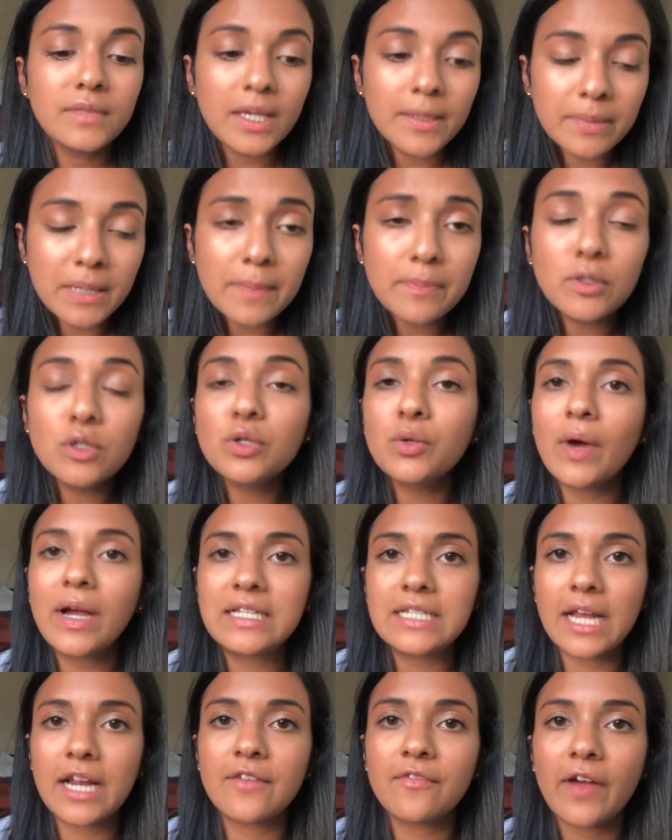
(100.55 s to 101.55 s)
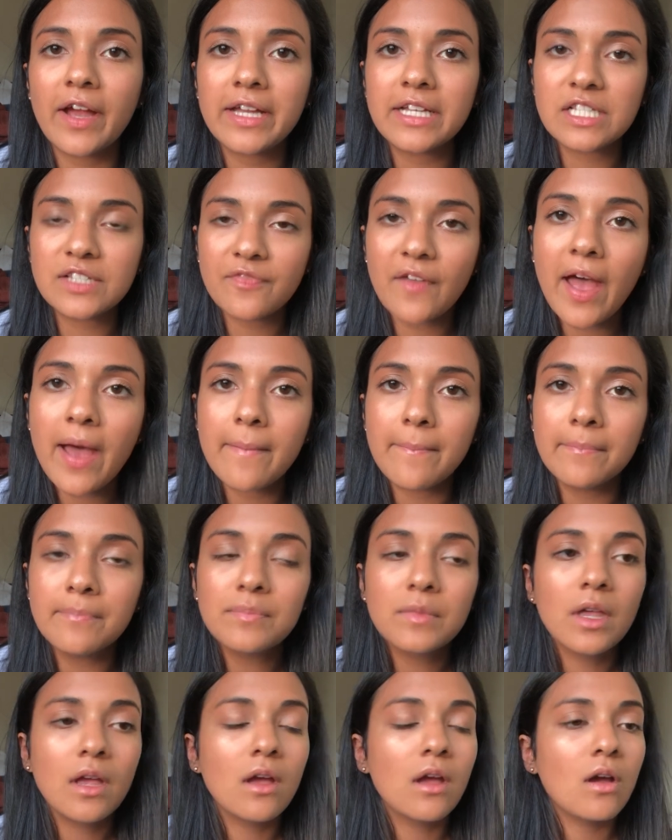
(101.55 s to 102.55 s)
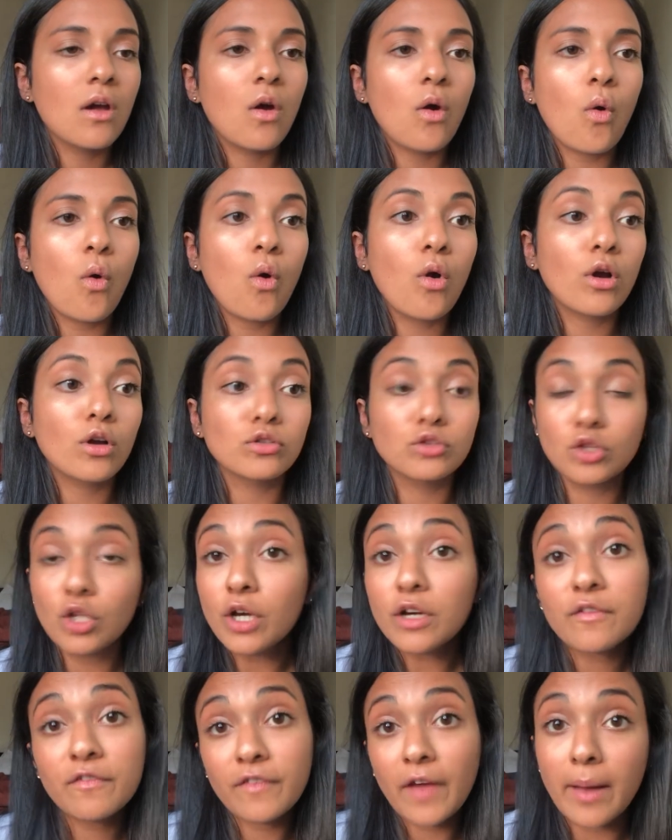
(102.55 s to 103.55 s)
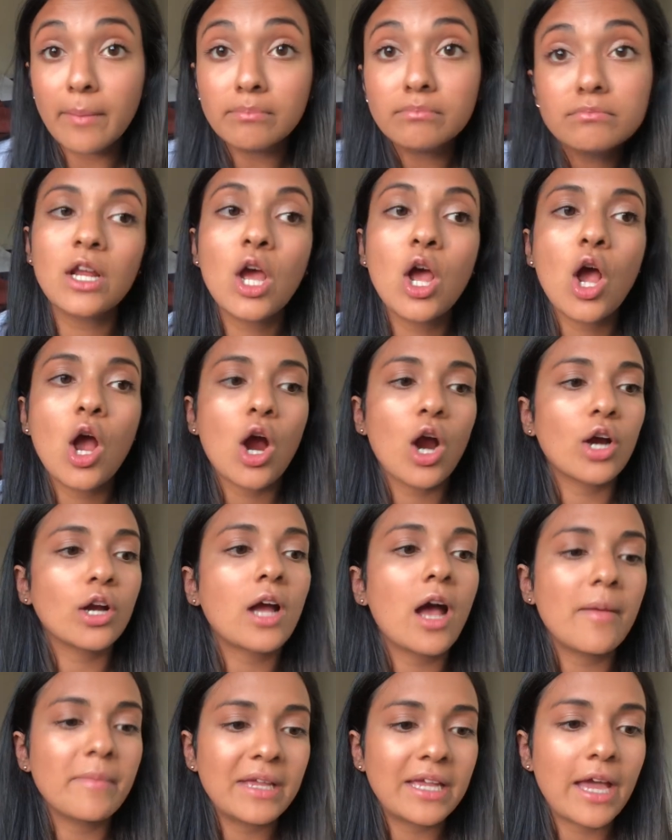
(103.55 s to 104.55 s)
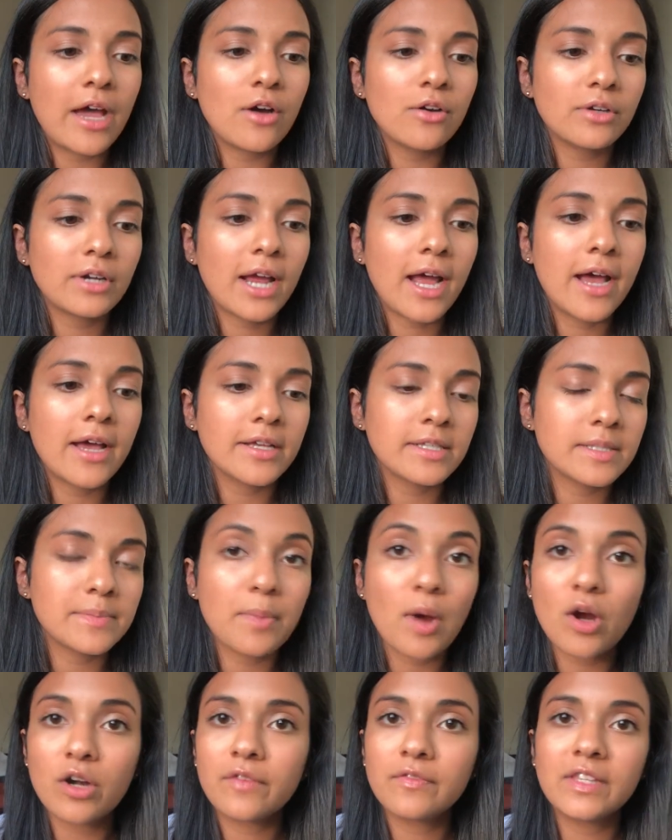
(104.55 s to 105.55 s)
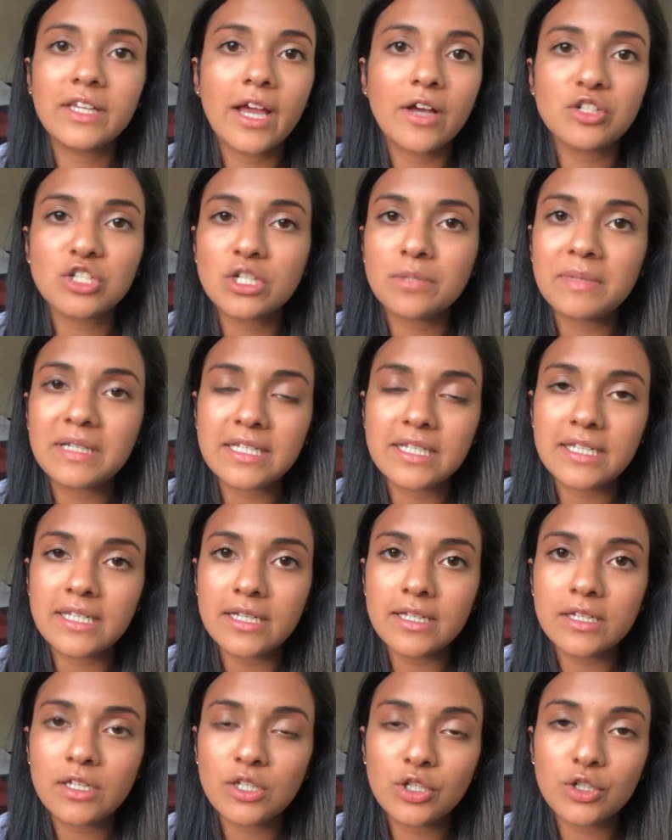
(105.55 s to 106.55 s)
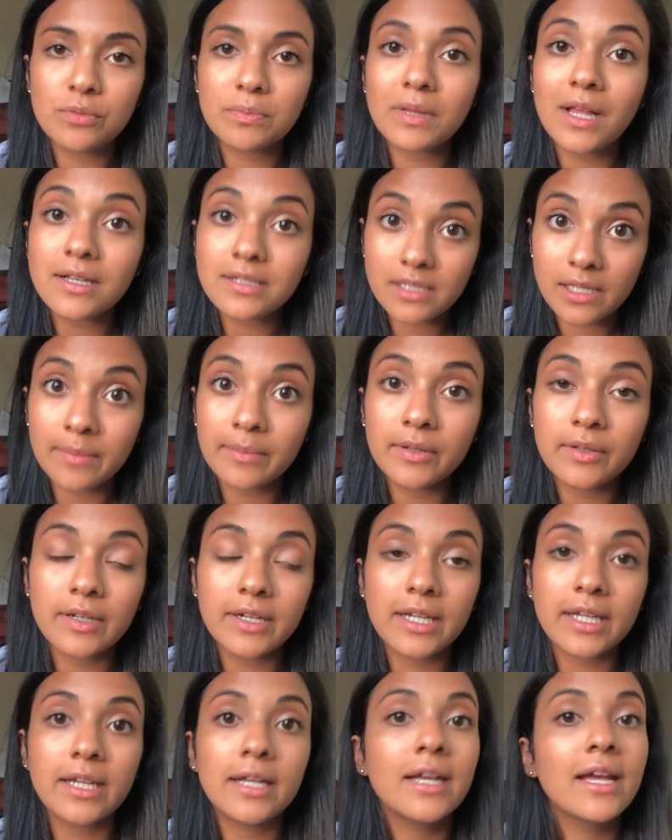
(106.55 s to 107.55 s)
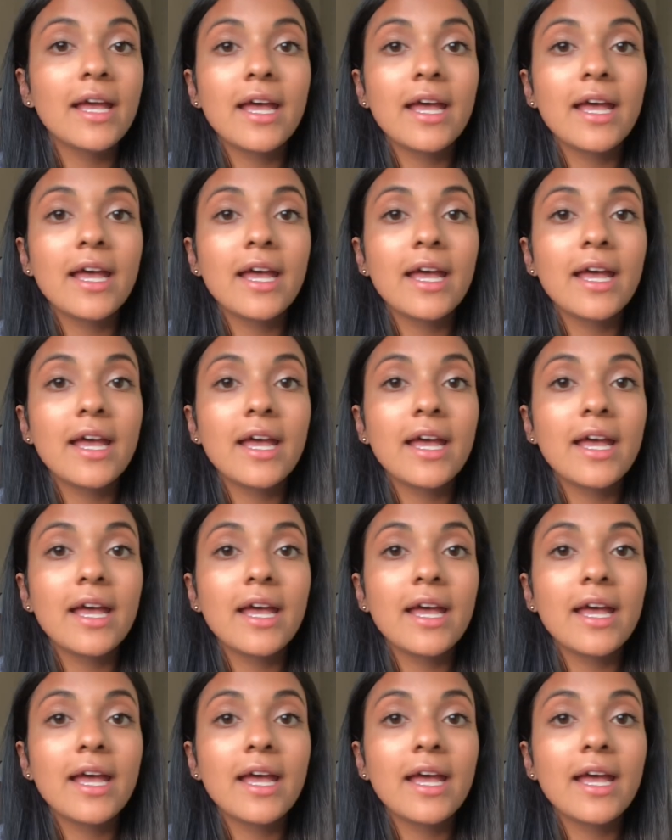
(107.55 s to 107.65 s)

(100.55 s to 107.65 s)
people who identify as femme or look femme are coming out as part of the LGBTQ+ community.